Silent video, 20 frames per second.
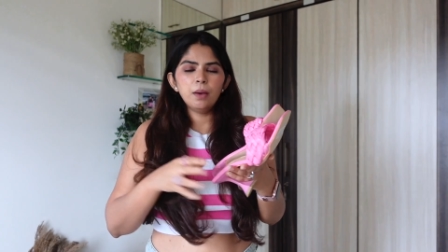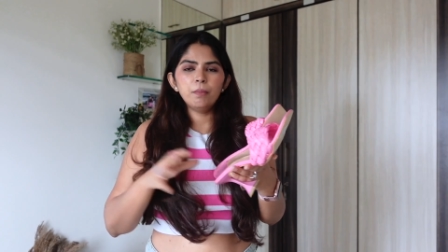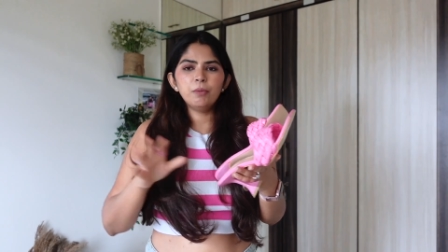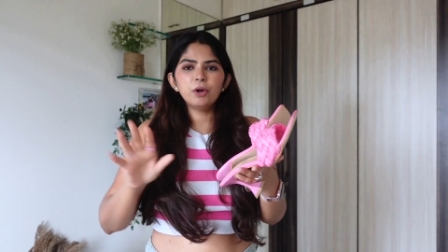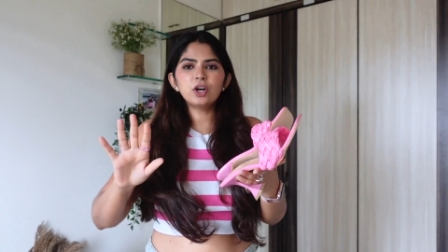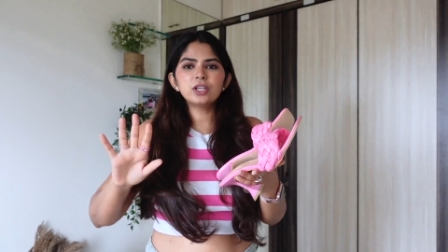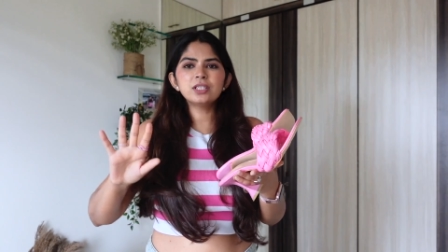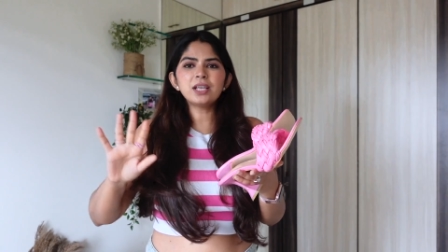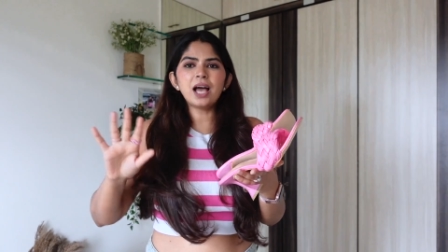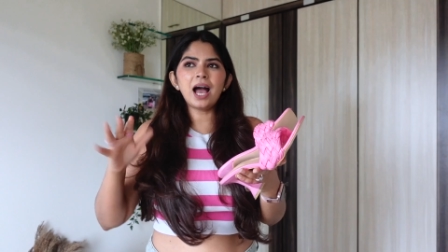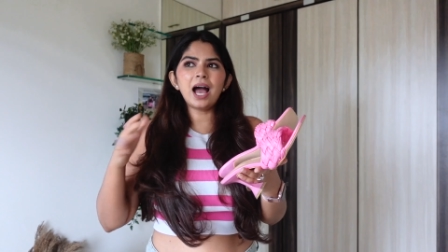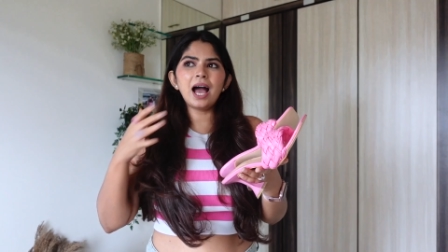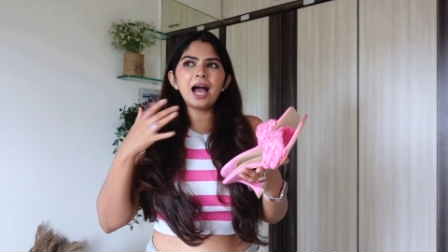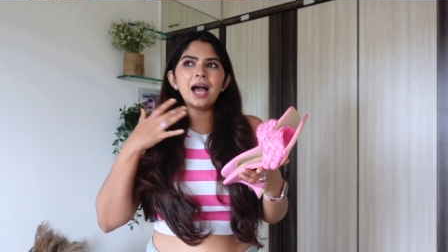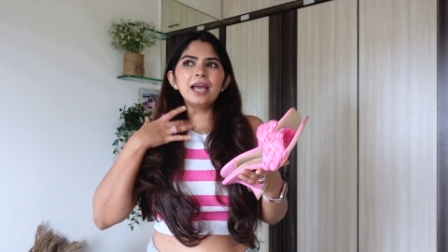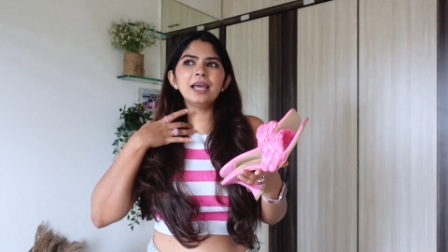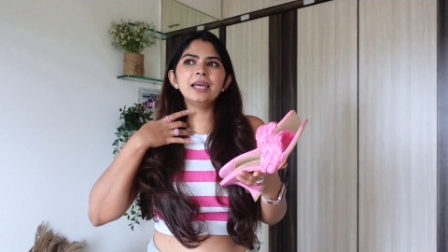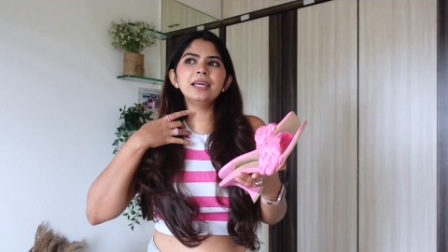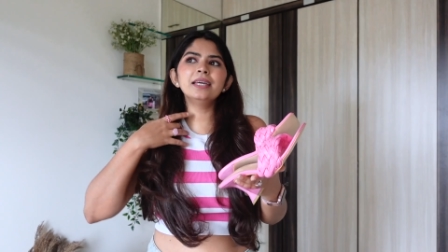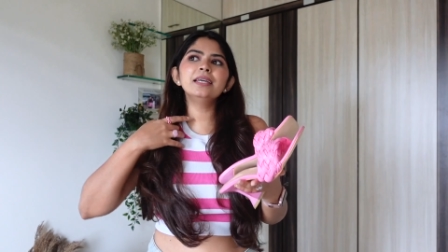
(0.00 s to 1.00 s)
because
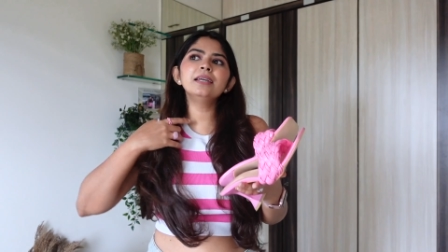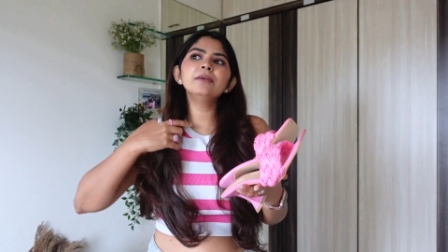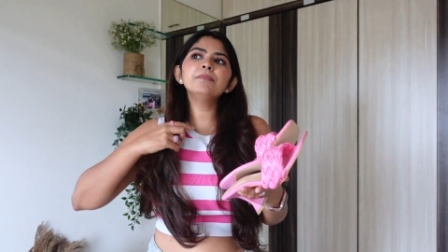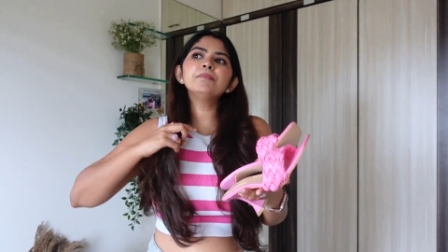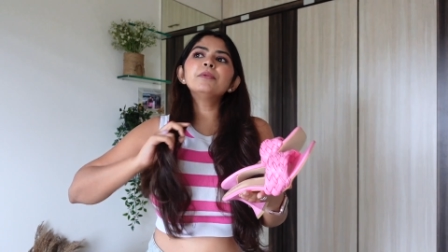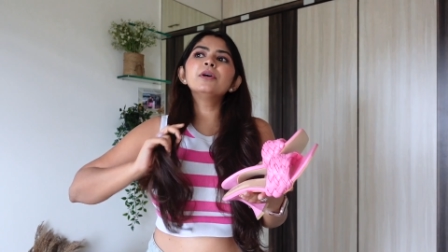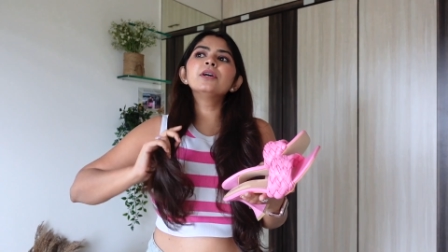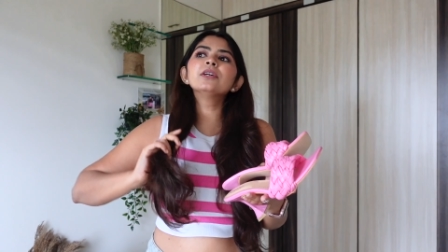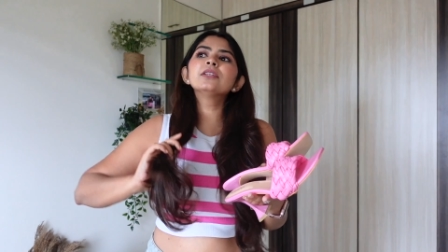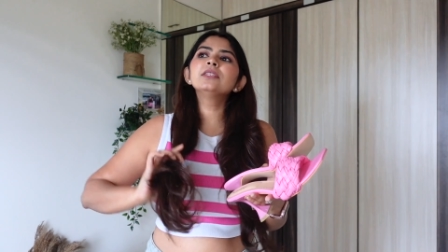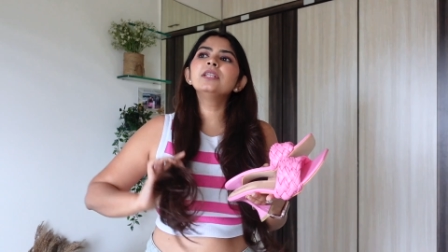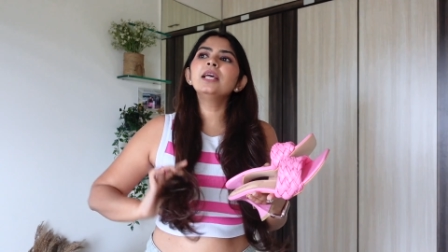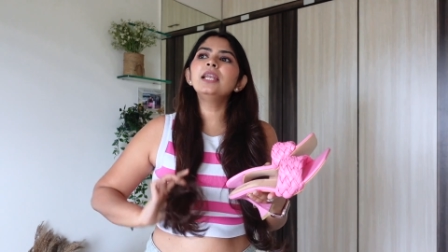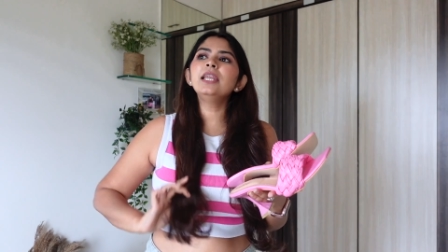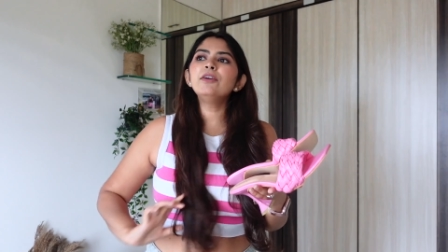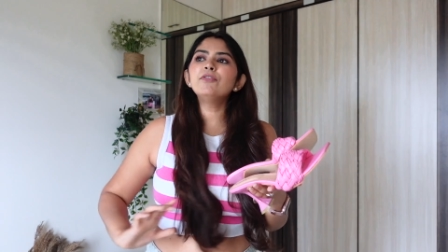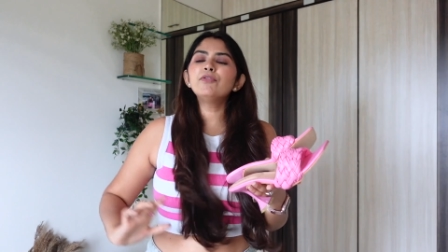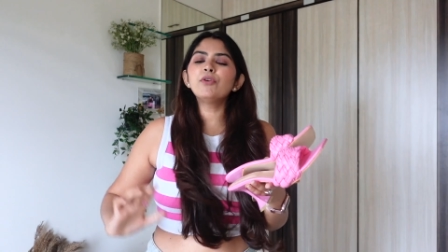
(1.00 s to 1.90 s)
I personally,